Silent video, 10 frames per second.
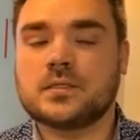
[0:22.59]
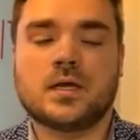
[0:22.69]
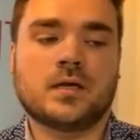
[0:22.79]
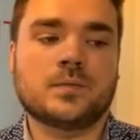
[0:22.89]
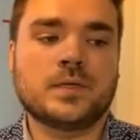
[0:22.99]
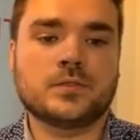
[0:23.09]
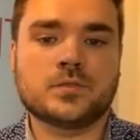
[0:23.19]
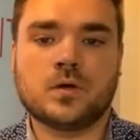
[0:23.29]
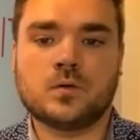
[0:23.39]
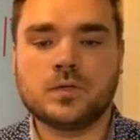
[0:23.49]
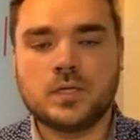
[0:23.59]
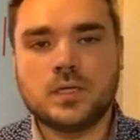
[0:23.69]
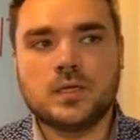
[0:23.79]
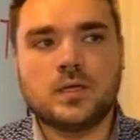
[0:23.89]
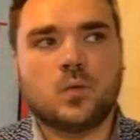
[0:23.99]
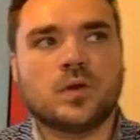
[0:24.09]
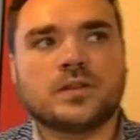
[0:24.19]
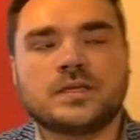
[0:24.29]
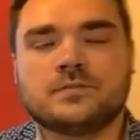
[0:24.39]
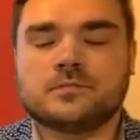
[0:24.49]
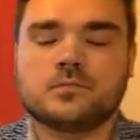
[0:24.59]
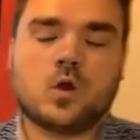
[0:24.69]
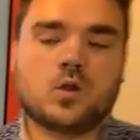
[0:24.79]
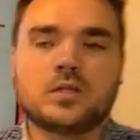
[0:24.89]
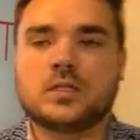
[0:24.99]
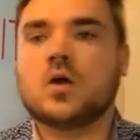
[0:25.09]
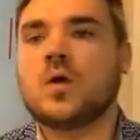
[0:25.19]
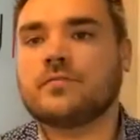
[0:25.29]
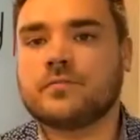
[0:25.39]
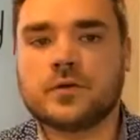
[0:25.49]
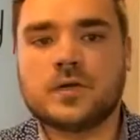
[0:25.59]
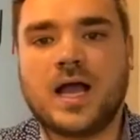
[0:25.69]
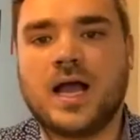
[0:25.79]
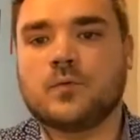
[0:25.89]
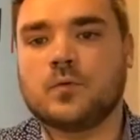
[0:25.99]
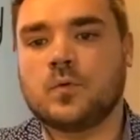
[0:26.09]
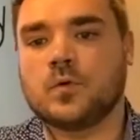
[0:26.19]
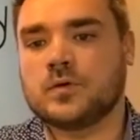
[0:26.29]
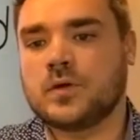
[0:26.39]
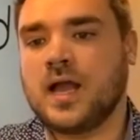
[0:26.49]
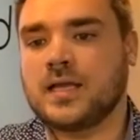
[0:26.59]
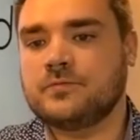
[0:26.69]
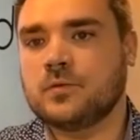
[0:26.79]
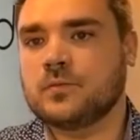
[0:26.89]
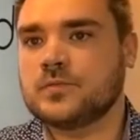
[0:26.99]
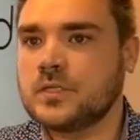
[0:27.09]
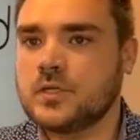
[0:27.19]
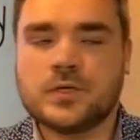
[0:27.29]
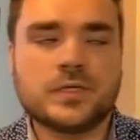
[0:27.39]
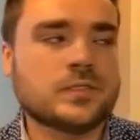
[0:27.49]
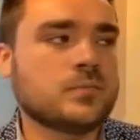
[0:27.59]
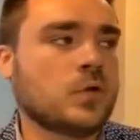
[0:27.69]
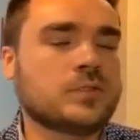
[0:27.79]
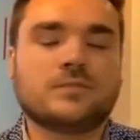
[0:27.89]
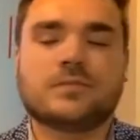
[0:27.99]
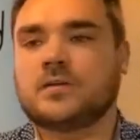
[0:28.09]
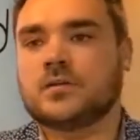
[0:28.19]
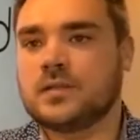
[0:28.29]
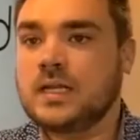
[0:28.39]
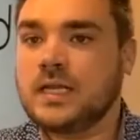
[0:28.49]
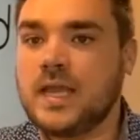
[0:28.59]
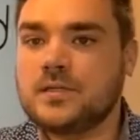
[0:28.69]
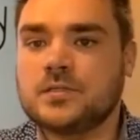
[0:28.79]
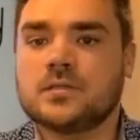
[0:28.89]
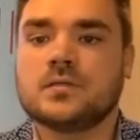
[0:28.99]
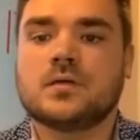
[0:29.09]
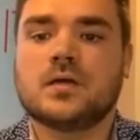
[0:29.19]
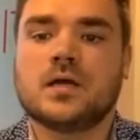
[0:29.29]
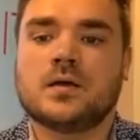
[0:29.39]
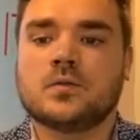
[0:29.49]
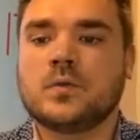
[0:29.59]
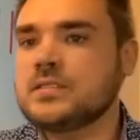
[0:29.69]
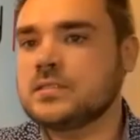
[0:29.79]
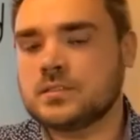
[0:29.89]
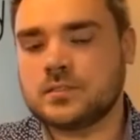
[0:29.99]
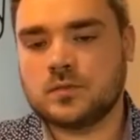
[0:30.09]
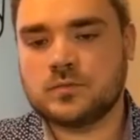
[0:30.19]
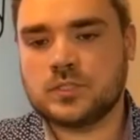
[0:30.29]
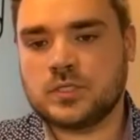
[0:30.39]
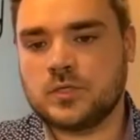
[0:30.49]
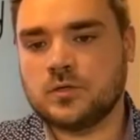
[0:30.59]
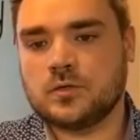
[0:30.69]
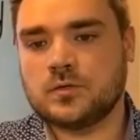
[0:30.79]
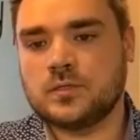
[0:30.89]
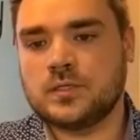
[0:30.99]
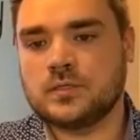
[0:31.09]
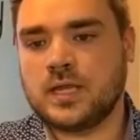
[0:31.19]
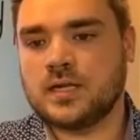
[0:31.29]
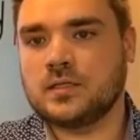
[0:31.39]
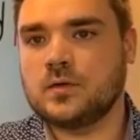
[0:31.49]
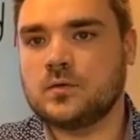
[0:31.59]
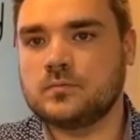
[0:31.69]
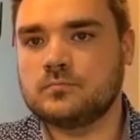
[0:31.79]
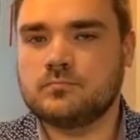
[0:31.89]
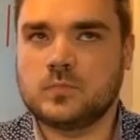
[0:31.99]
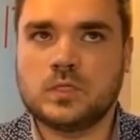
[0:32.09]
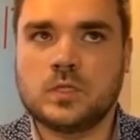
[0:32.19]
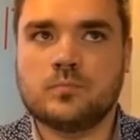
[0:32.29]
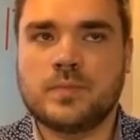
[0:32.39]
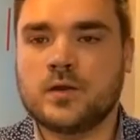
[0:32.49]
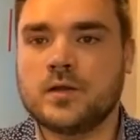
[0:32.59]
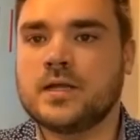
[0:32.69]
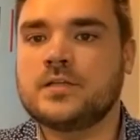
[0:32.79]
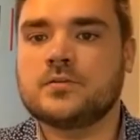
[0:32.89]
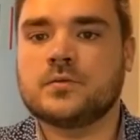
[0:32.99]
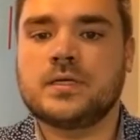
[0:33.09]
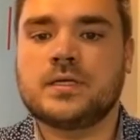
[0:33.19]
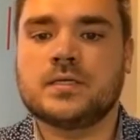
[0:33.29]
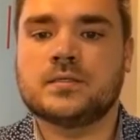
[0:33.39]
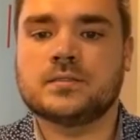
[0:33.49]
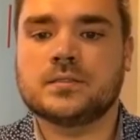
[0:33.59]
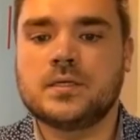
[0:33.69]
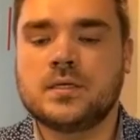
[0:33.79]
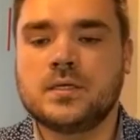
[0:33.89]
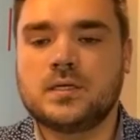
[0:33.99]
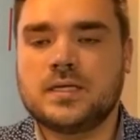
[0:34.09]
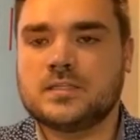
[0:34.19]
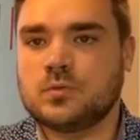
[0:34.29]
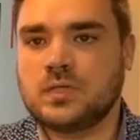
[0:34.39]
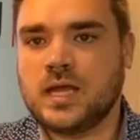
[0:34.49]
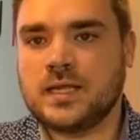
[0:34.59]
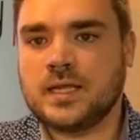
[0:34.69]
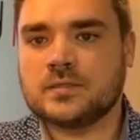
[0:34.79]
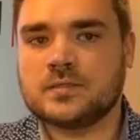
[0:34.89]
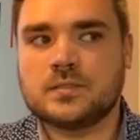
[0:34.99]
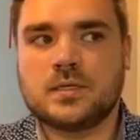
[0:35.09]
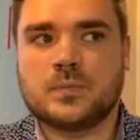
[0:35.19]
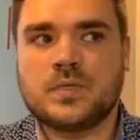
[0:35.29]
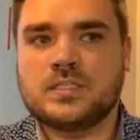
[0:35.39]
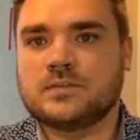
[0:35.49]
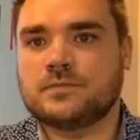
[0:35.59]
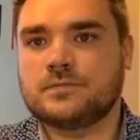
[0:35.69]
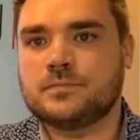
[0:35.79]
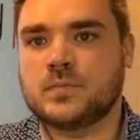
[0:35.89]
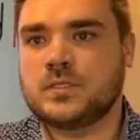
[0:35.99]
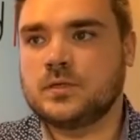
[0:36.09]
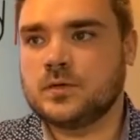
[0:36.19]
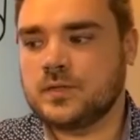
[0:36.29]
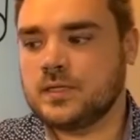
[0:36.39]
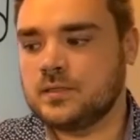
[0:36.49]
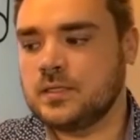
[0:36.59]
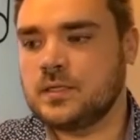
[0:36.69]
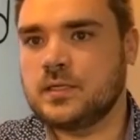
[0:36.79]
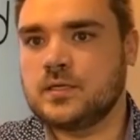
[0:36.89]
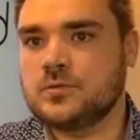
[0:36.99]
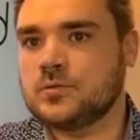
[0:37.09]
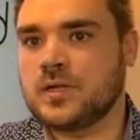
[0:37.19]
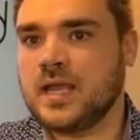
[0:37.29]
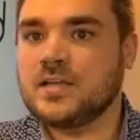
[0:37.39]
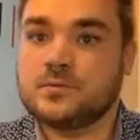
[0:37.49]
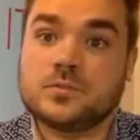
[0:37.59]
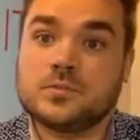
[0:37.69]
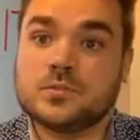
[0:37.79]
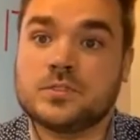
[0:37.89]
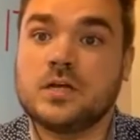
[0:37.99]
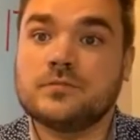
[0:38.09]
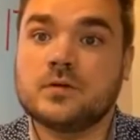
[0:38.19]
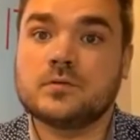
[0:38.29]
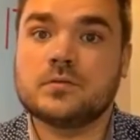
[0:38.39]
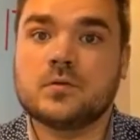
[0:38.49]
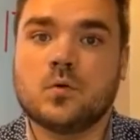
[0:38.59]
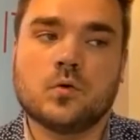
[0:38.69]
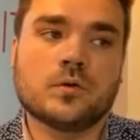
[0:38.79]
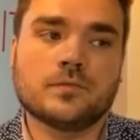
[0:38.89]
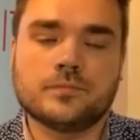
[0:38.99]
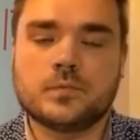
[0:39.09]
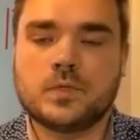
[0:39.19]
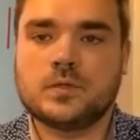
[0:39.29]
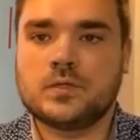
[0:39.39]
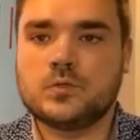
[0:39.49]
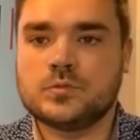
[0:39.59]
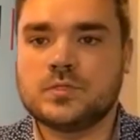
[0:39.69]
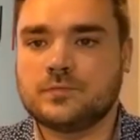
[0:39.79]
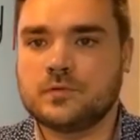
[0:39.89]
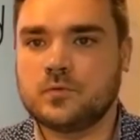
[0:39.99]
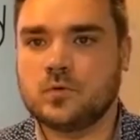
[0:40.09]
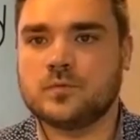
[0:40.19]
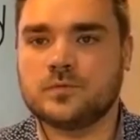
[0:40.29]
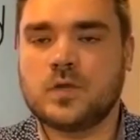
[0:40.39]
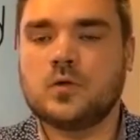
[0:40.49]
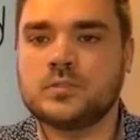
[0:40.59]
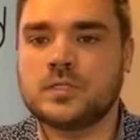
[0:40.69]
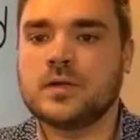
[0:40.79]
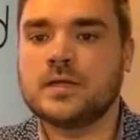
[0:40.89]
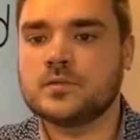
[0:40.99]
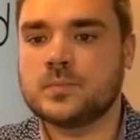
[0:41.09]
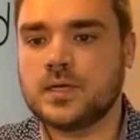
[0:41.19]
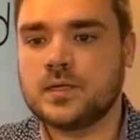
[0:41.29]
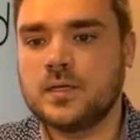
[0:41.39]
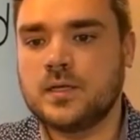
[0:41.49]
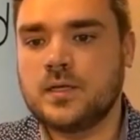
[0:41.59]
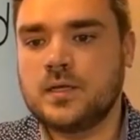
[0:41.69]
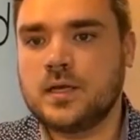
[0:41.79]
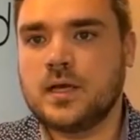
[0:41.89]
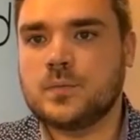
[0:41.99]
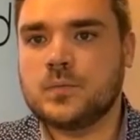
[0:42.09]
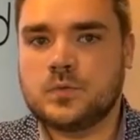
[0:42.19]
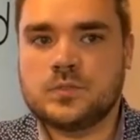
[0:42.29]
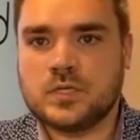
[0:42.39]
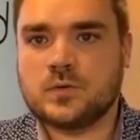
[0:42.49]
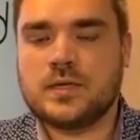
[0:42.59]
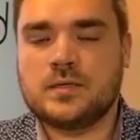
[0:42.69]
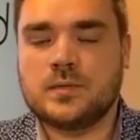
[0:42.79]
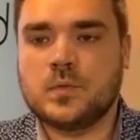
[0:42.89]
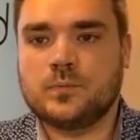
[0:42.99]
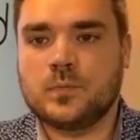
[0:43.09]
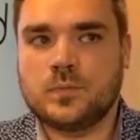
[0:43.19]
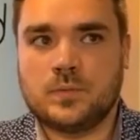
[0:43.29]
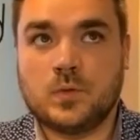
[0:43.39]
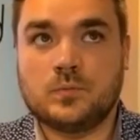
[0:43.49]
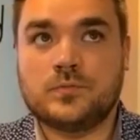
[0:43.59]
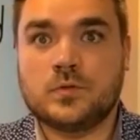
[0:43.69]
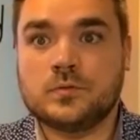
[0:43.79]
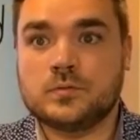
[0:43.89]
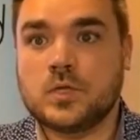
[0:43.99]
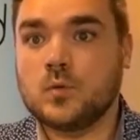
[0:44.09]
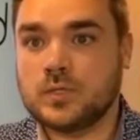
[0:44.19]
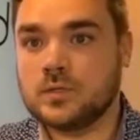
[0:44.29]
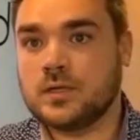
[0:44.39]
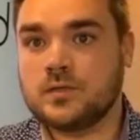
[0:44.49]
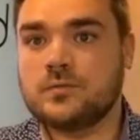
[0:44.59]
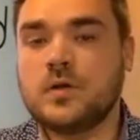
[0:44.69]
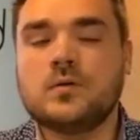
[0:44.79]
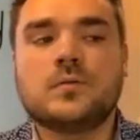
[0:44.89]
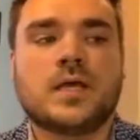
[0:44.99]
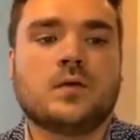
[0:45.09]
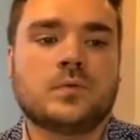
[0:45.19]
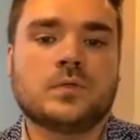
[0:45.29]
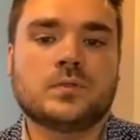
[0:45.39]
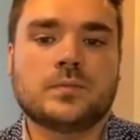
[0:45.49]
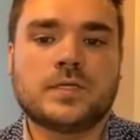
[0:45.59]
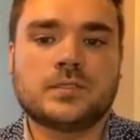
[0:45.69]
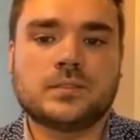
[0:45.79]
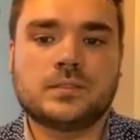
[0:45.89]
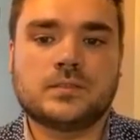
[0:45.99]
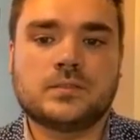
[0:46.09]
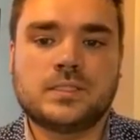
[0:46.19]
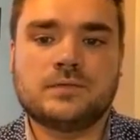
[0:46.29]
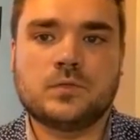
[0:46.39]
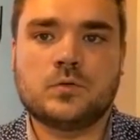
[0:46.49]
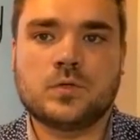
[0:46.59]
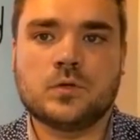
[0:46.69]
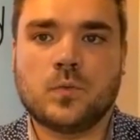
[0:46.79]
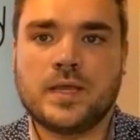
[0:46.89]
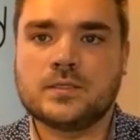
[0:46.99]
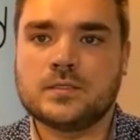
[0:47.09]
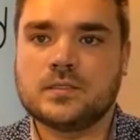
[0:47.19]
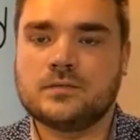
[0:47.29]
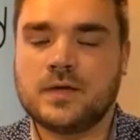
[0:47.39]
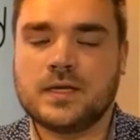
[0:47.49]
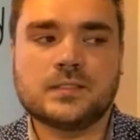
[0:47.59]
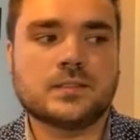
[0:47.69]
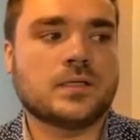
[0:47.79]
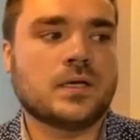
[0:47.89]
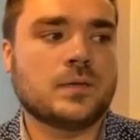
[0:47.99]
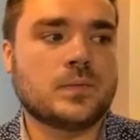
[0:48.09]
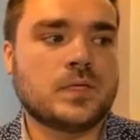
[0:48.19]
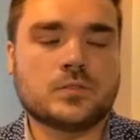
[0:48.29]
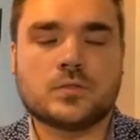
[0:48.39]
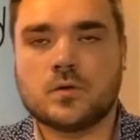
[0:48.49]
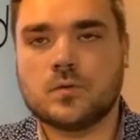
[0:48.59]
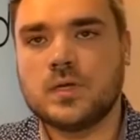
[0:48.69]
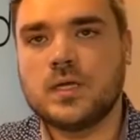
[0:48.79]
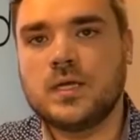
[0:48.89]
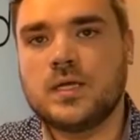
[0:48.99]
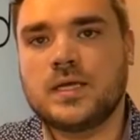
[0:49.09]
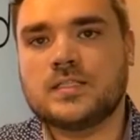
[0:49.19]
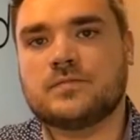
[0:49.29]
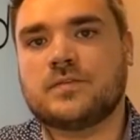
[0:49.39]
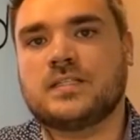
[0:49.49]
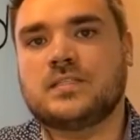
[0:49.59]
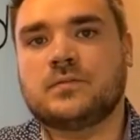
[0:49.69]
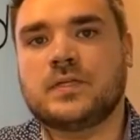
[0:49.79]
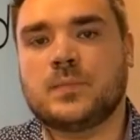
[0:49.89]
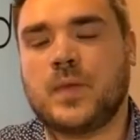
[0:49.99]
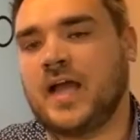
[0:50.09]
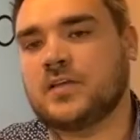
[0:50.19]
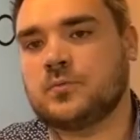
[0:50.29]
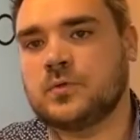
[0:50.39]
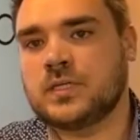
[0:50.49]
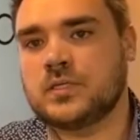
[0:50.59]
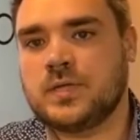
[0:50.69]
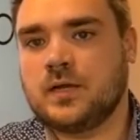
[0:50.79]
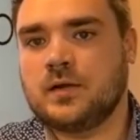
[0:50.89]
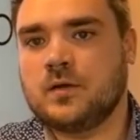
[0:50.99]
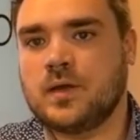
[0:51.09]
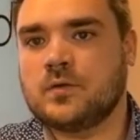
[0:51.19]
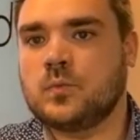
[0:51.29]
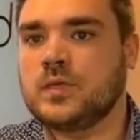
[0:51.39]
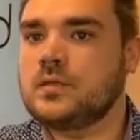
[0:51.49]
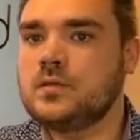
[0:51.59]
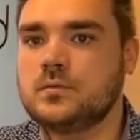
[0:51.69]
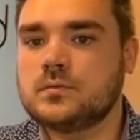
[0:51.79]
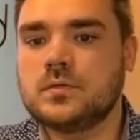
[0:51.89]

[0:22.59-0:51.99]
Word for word: Um, and so one of the call it low effort, high reward, or high form of security is multi-factor authentication. Uh, and the reason it's so secure and kind of low low barrier to entry is it's relying on a piece of material that and a user already has, which is their cell phone, or you can use different form of code generators. But um, you can generate a, mo- a, mobile phone token on your phone that will basically give you your way into the device. Um, and so it's effectively a password that you carry around with you.